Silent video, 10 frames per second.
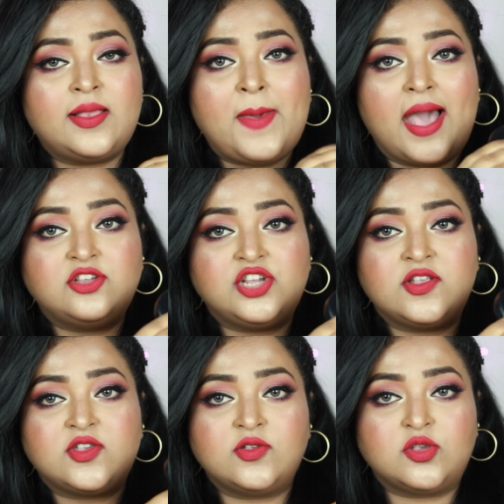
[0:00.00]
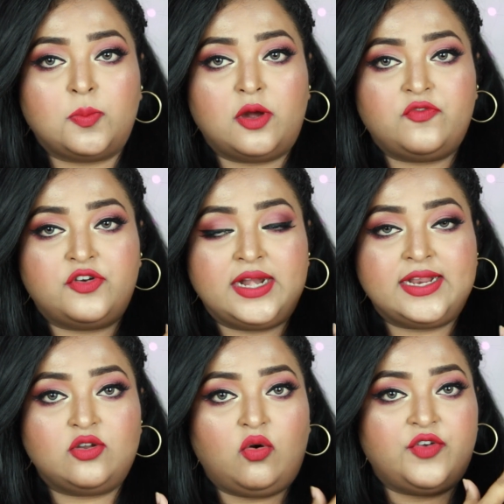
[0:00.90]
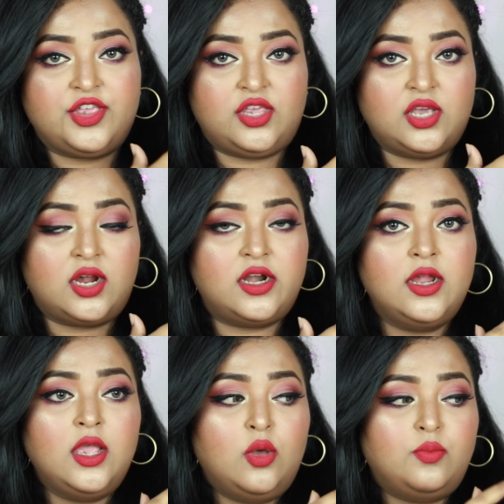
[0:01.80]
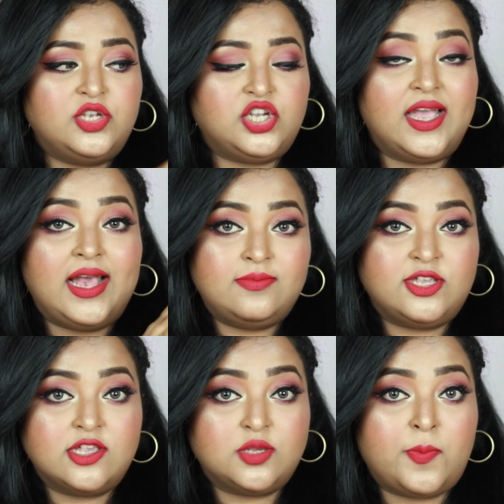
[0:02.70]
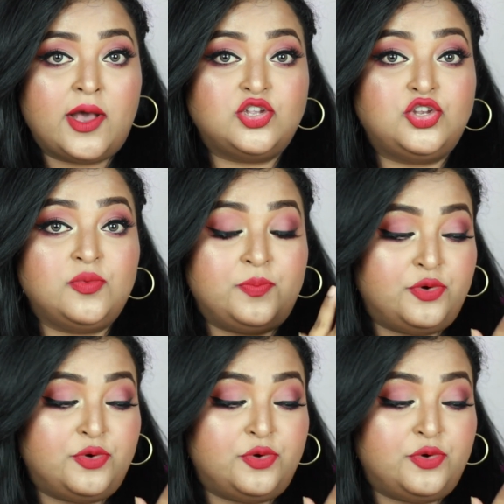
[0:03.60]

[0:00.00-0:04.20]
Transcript: And the packaging is also perforated over here, which helps your sponge to